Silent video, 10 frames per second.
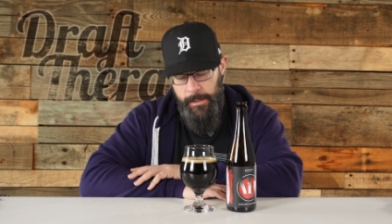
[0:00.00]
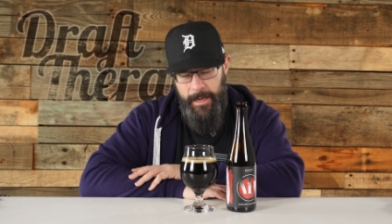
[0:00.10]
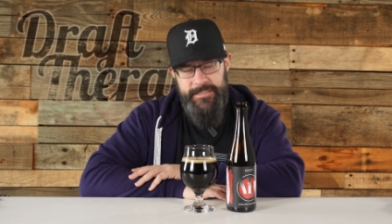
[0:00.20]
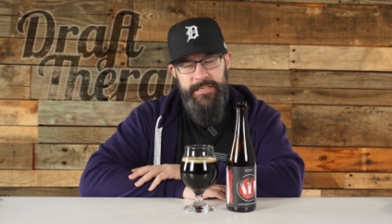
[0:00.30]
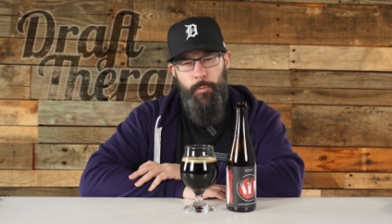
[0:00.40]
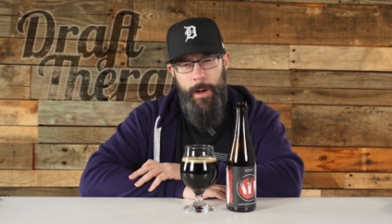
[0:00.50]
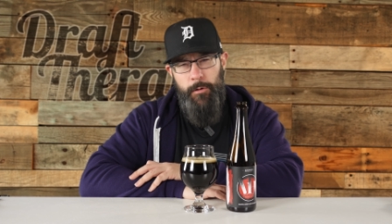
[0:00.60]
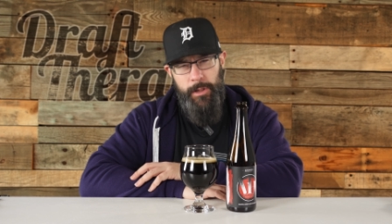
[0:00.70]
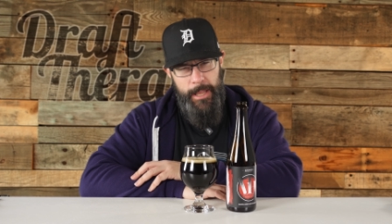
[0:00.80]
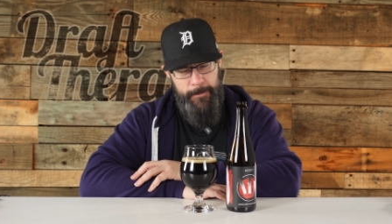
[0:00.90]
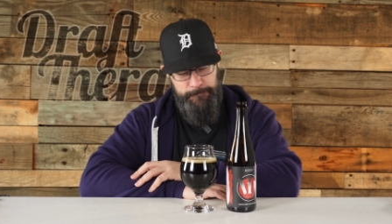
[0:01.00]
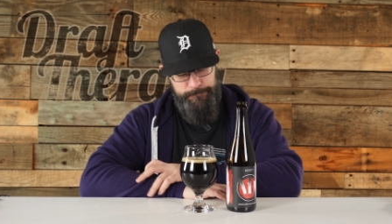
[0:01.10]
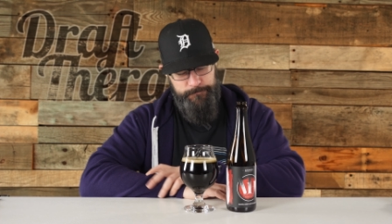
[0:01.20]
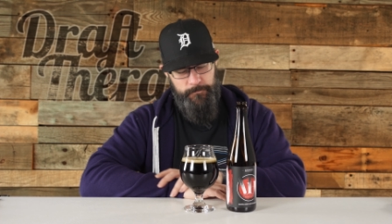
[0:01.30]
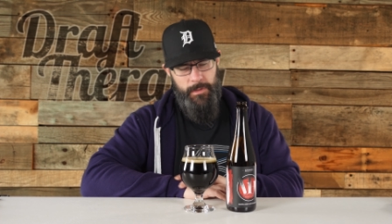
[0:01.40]
I say wow a lot.
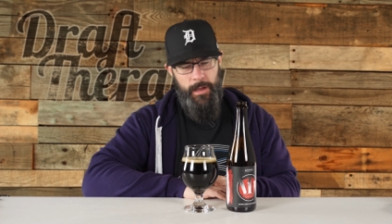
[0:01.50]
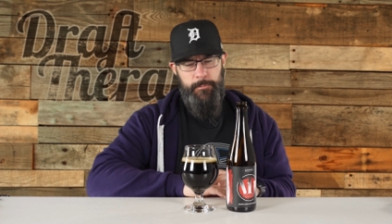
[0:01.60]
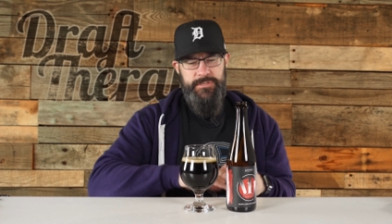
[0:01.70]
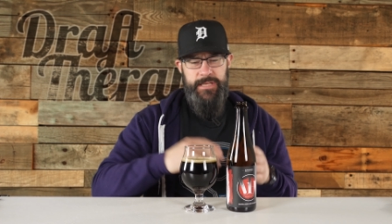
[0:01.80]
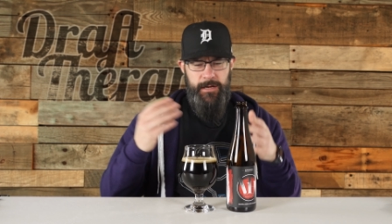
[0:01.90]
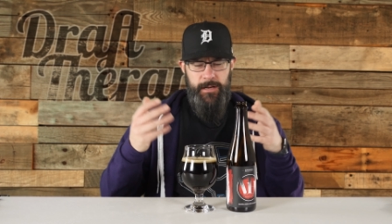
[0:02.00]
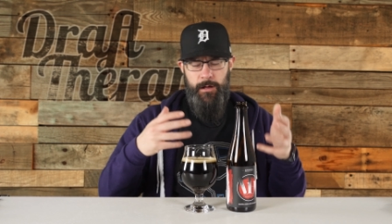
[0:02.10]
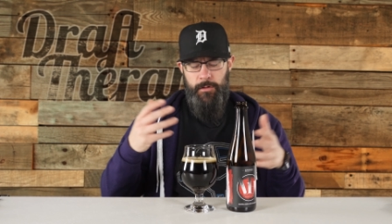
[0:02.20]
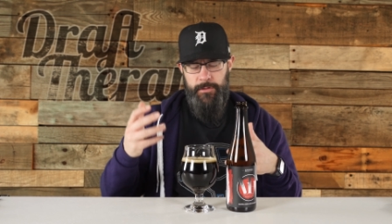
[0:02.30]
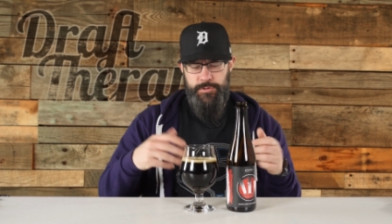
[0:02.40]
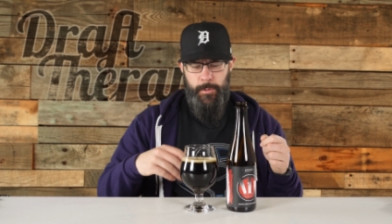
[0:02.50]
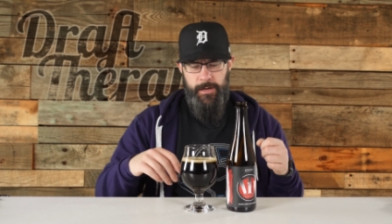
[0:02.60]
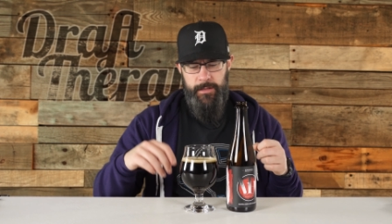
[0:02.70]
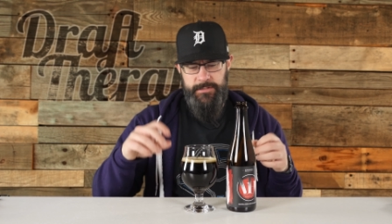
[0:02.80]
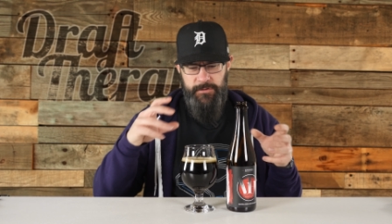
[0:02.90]
I was editing all the
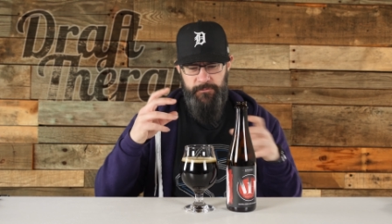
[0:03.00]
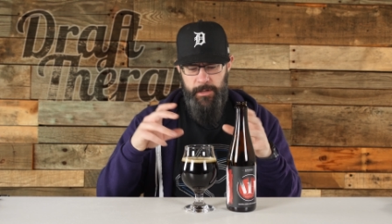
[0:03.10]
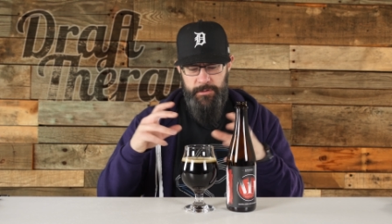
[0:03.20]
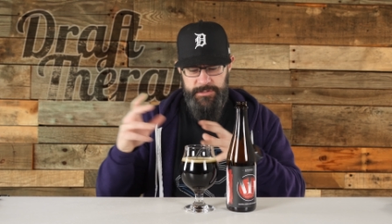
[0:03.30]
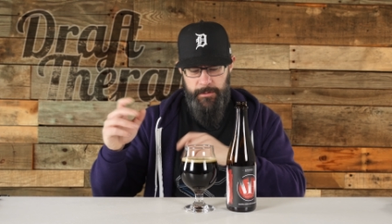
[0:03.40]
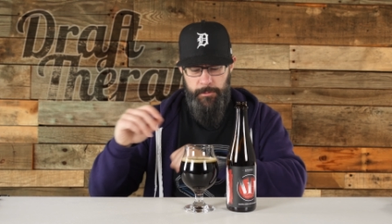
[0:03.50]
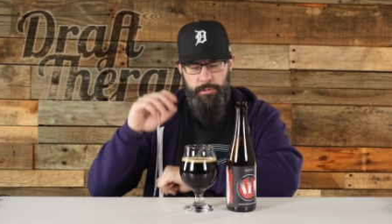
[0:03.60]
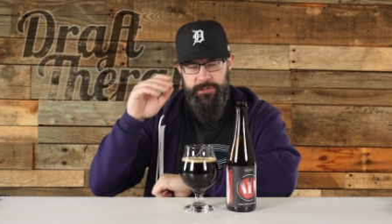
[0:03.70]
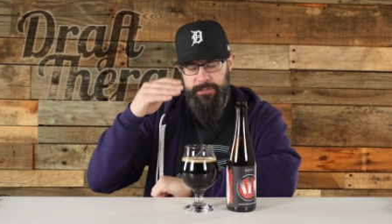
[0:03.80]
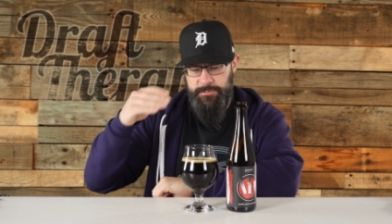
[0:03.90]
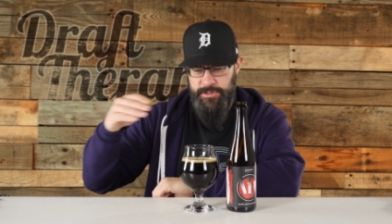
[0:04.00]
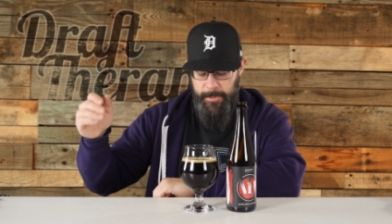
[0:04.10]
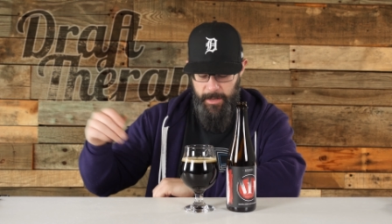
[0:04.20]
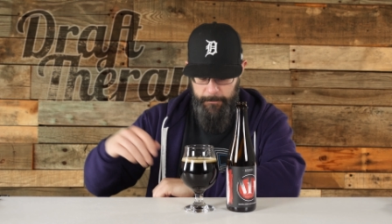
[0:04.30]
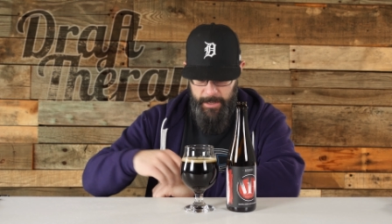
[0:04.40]
2019 videos and I noticed I was going
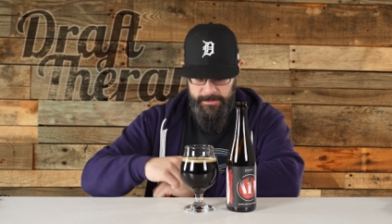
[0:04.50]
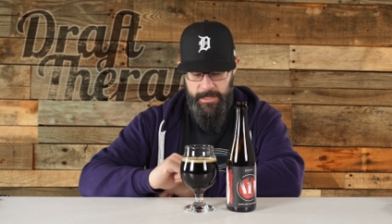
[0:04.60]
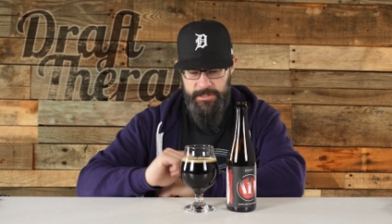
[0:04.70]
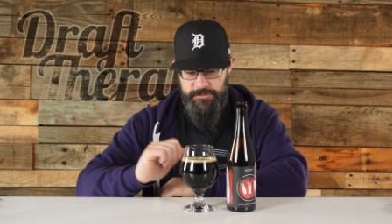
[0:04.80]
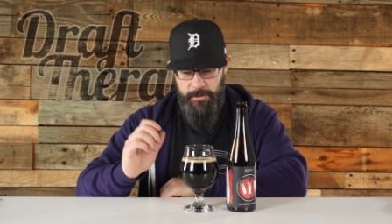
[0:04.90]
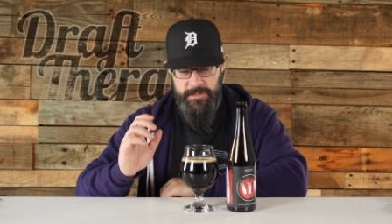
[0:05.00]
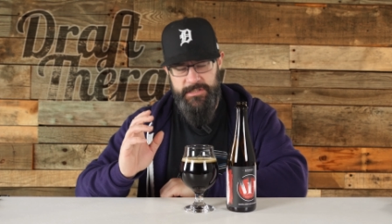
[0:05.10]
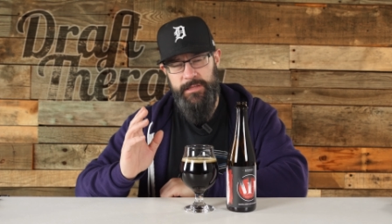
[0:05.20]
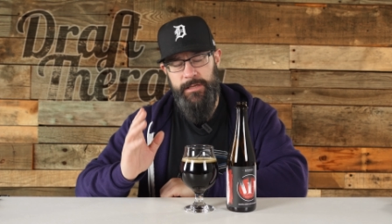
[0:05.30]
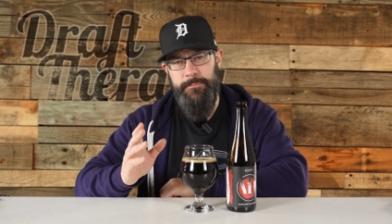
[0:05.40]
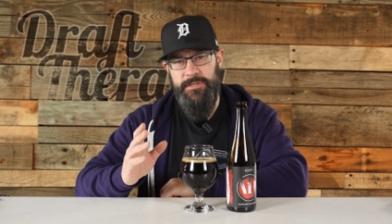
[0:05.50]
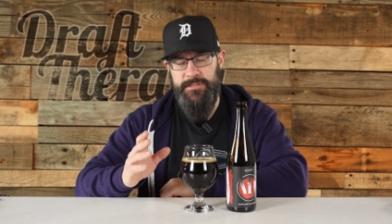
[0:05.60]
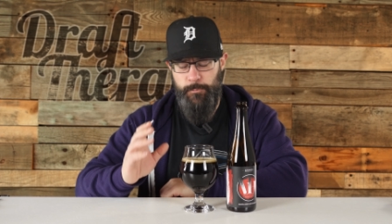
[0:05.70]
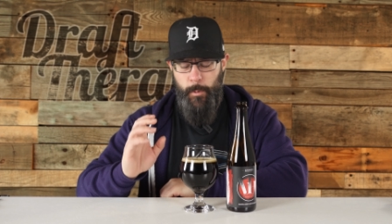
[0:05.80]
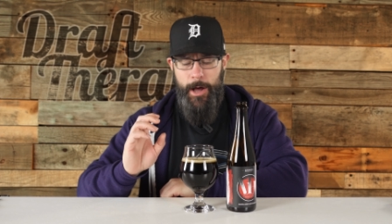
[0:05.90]
to make a montage of all the times I
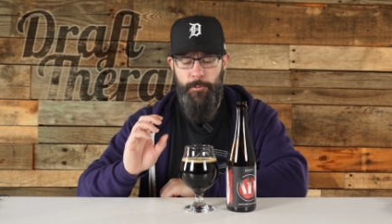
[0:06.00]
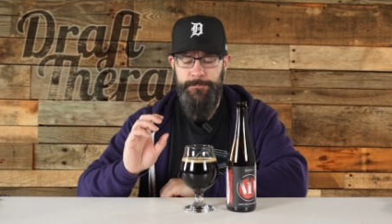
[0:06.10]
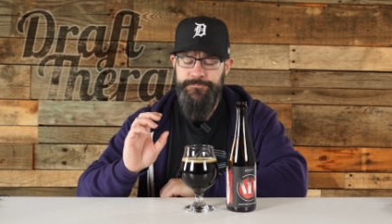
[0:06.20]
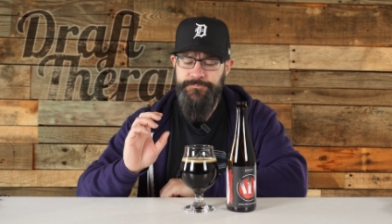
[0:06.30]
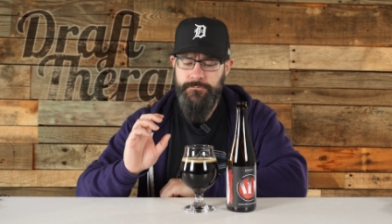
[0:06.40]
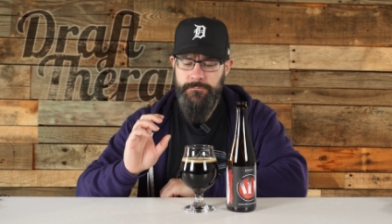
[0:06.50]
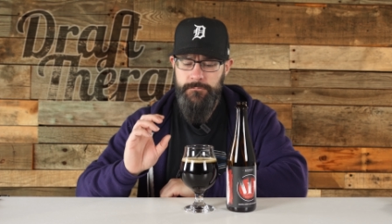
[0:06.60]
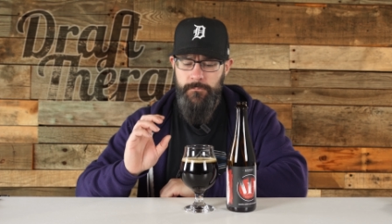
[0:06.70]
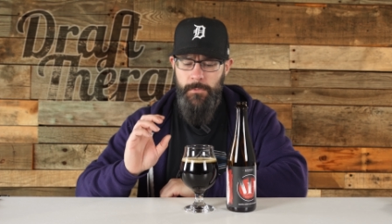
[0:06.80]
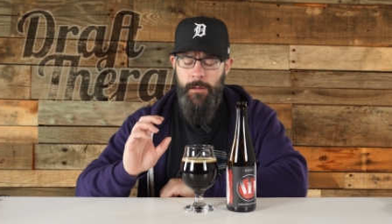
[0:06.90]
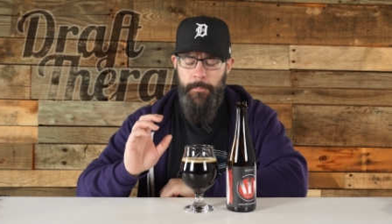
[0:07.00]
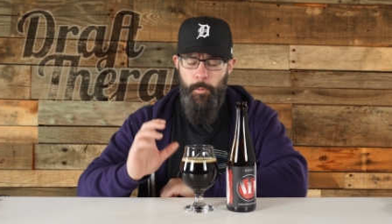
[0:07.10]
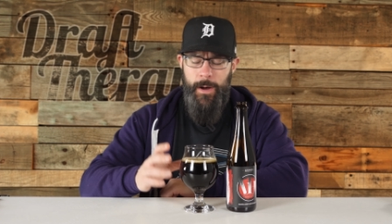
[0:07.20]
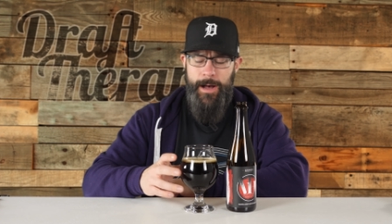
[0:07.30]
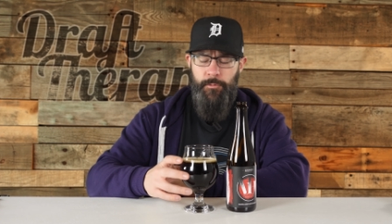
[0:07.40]
said wow.
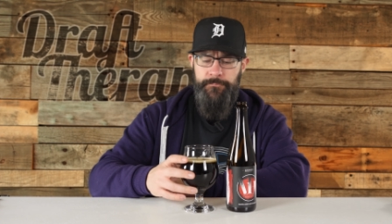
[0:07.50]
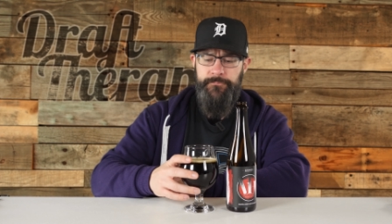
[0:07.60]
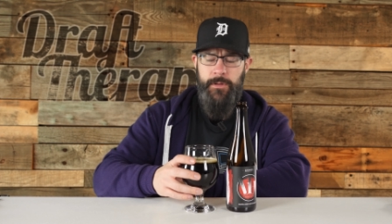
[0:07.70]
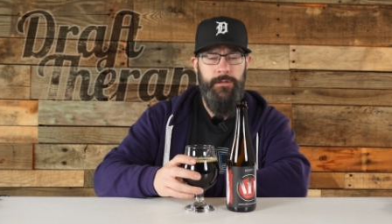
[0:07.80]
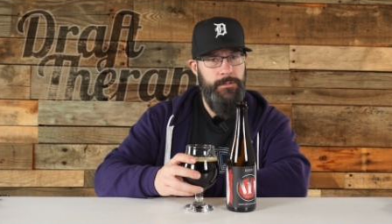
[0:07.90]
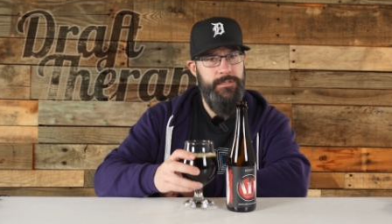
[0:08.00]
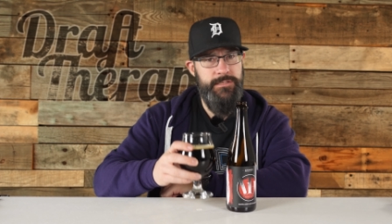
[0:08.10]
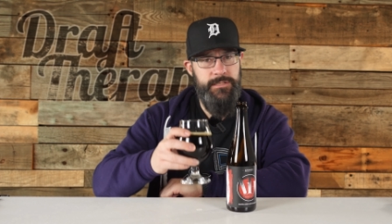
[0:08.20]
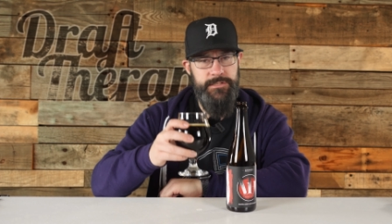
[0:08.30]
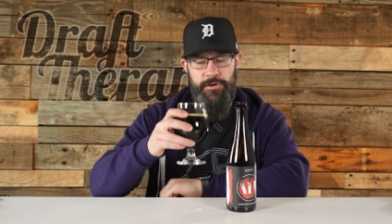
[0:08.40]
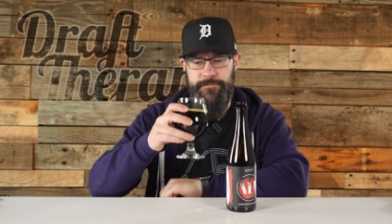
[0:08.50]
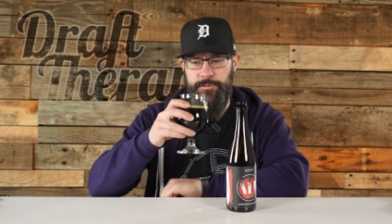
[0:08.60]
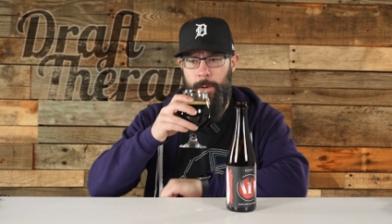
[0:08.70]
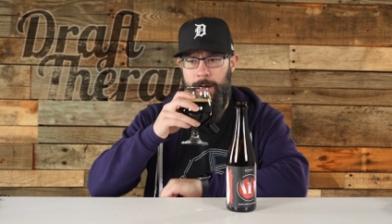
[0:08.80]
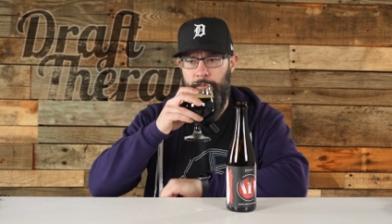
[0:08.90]
But wow, this deserves
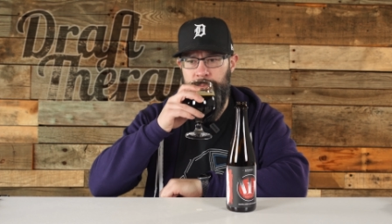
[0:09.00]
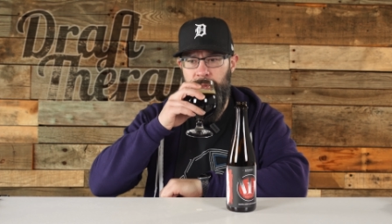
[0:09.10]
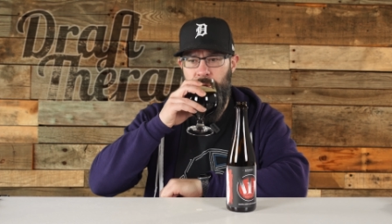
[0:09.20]
a wow.